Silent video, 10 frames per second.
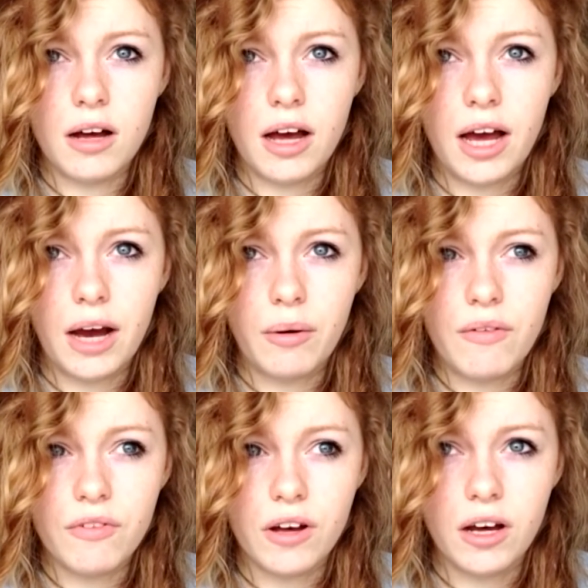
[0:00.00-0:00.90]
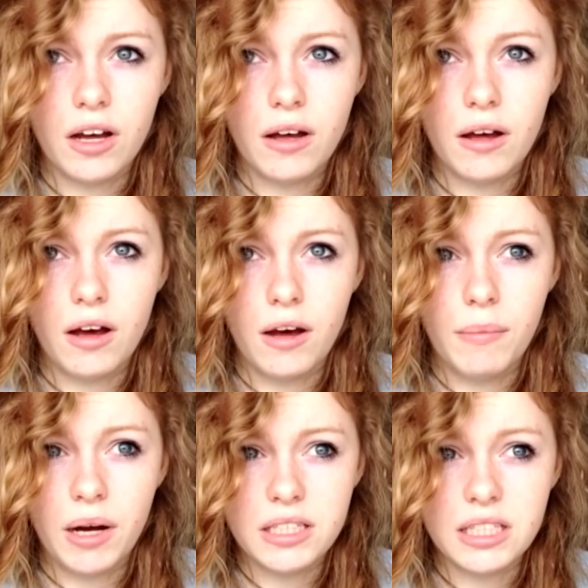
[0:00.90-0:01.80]
However,
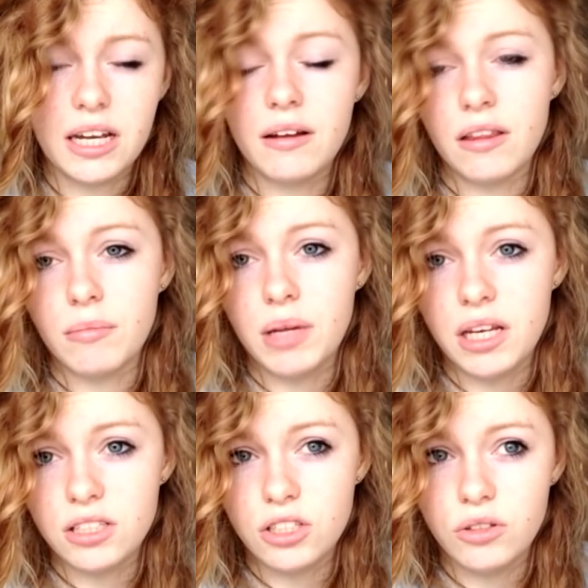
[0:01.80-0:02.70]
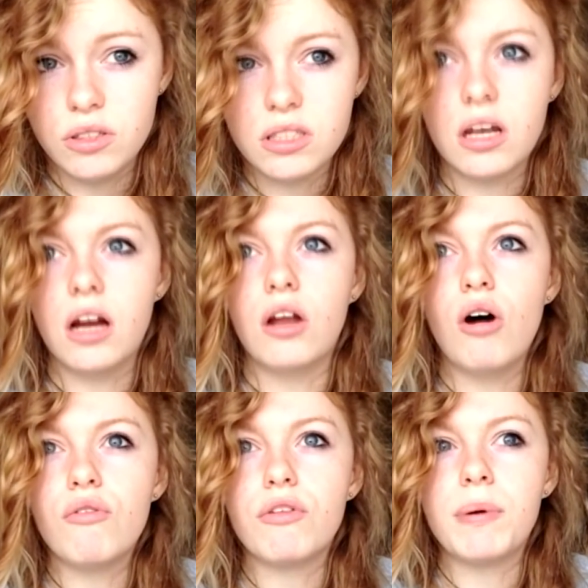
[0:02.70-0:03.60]
I did get other media students. A
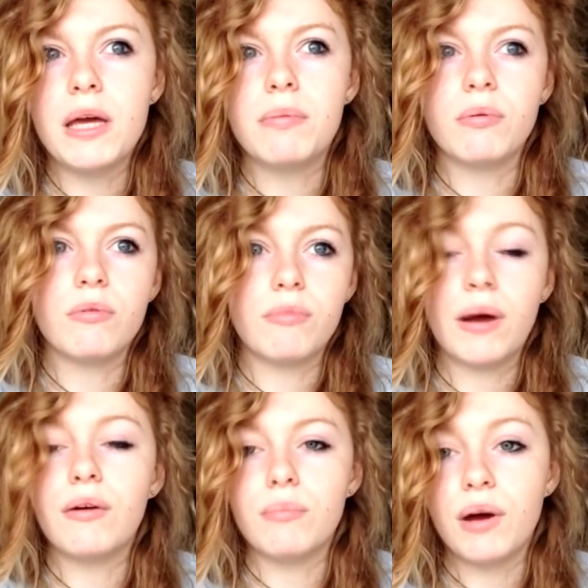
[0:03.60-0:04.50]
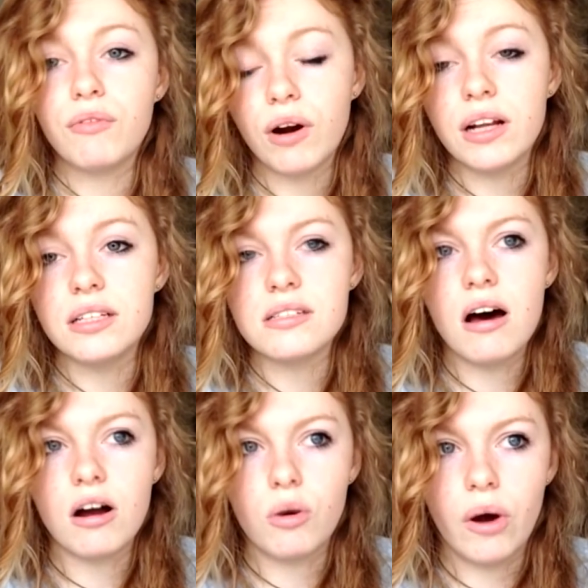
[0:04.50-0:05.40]
lot of the people, my friends,
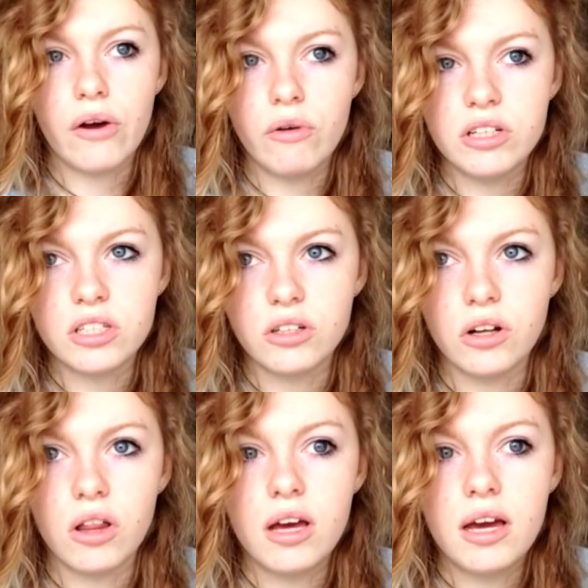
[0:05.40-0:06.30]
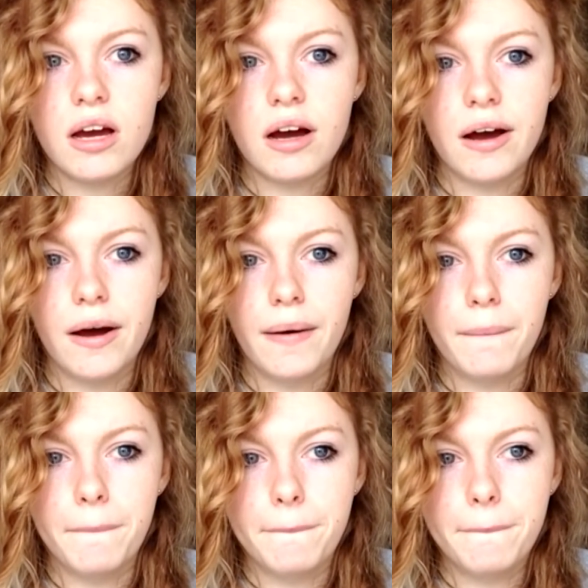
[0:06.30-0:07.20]
are quite critical, and